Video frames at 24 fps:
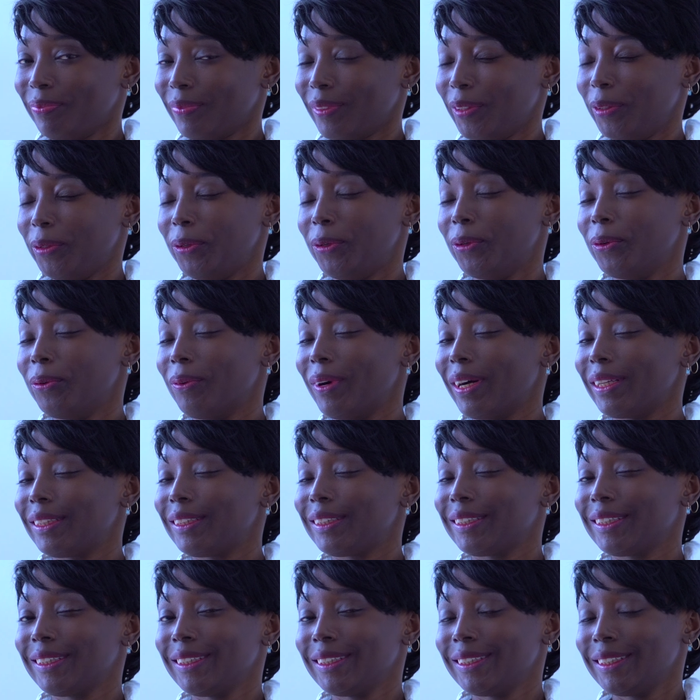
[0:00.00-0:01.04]
you know what,
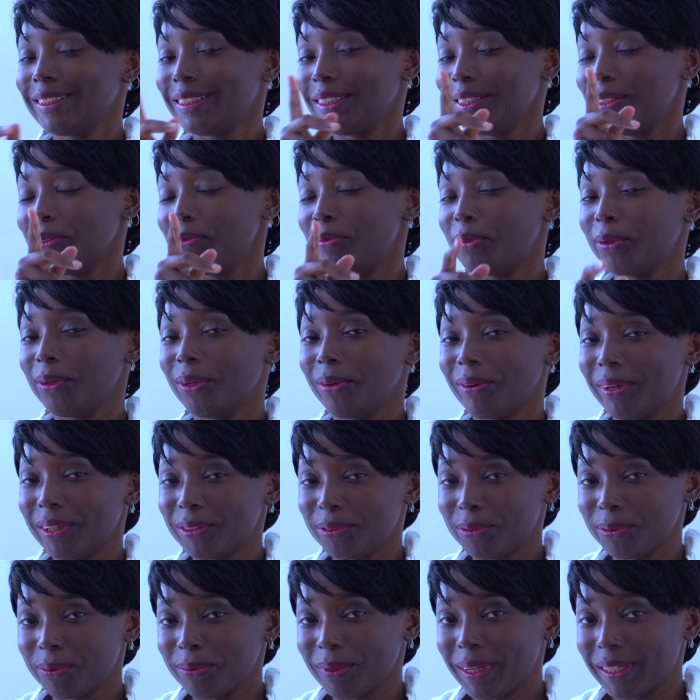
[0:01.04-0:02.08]
the followers
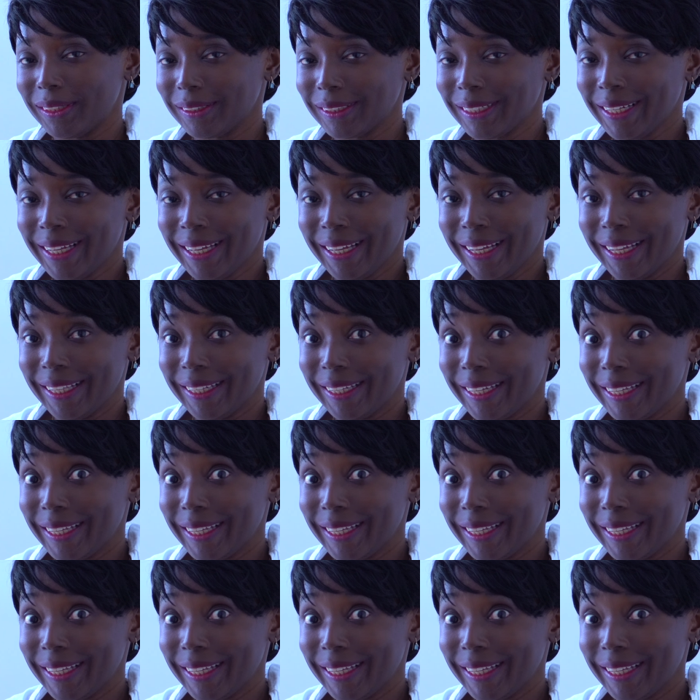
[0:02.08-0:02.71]
you want. And